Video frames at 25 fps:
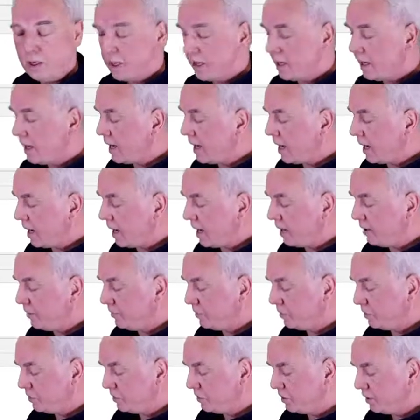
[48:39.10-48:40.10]

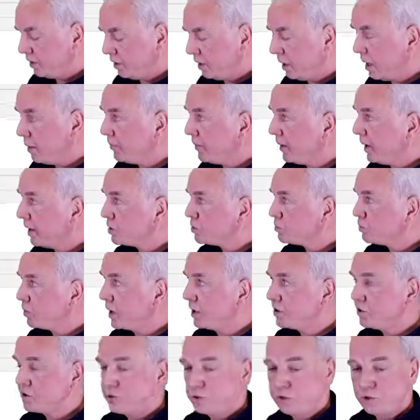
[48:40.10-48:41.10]
and the lambda
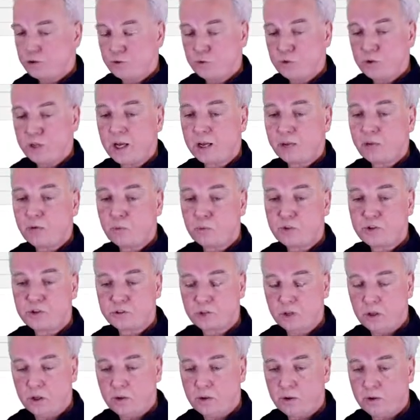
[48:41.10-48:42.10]
expression should then
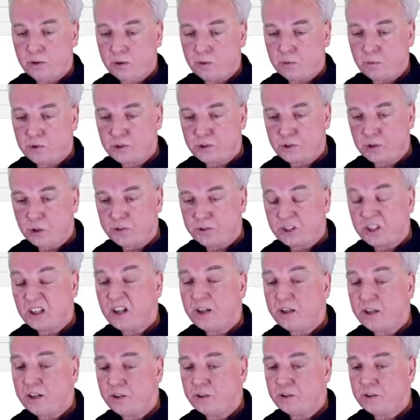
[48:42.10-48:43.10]
result, uh, result in
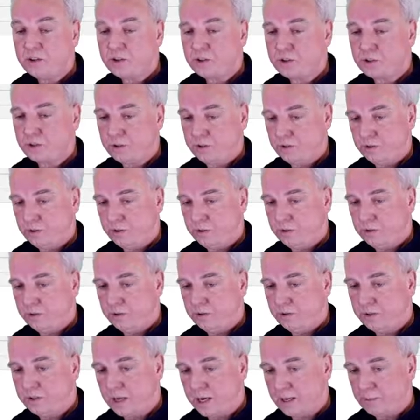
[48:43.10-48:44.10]
an integer
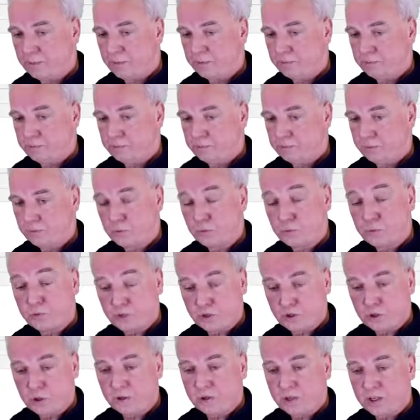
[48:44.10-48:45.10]
type. So
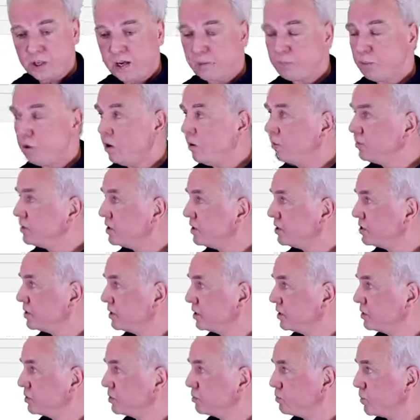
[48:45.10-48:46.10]
result type of this
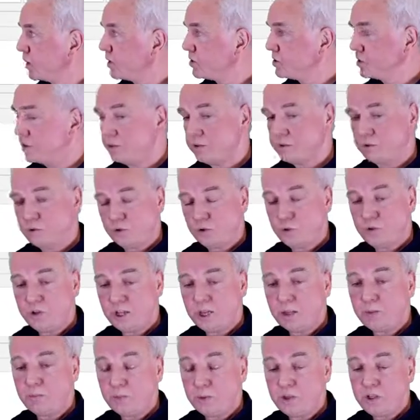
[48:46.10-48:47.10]
expression should
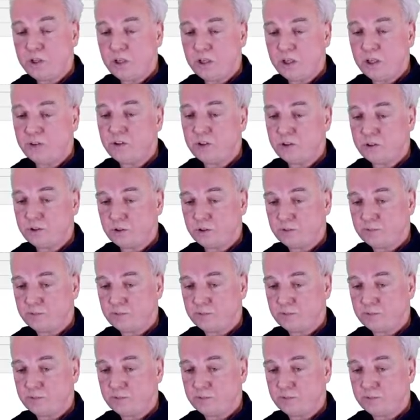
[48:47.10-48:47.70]
then be integer.